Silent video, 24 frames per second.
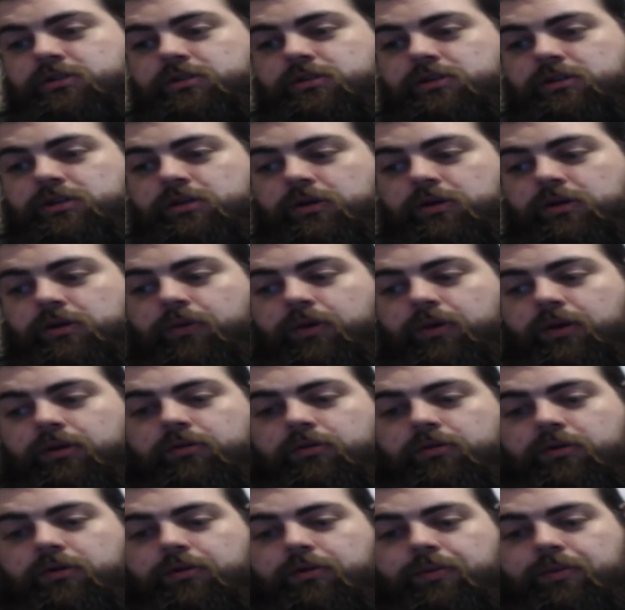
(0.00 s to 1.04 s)
you. I
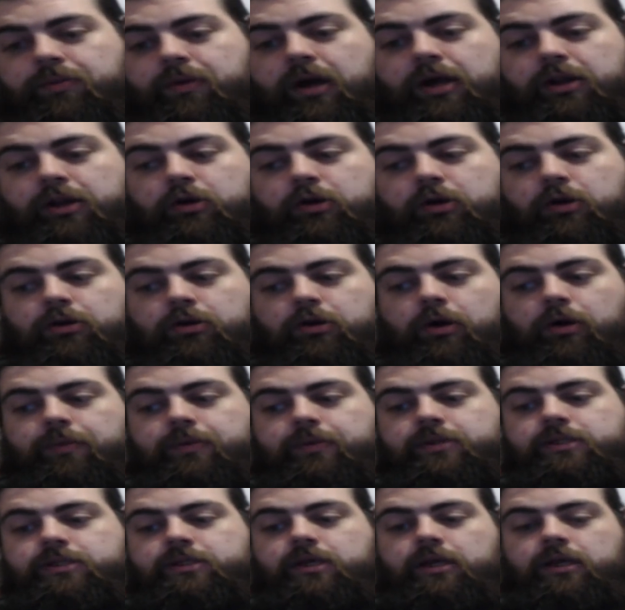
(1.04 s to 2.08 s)
will reply to all the
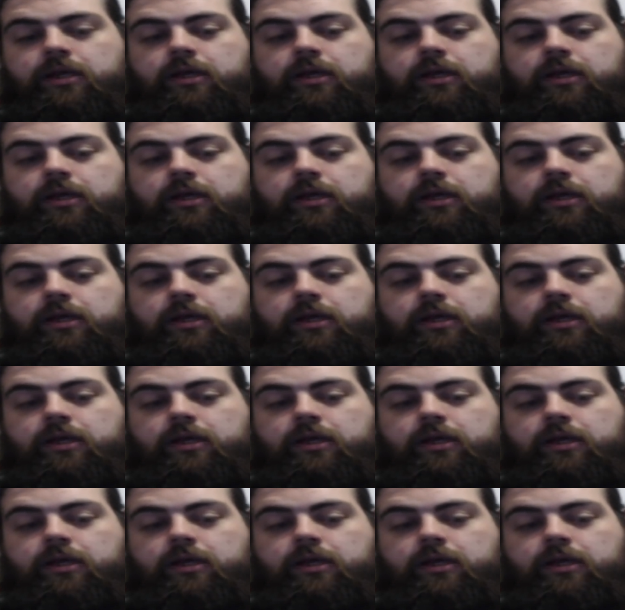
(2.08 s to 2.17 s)
comments.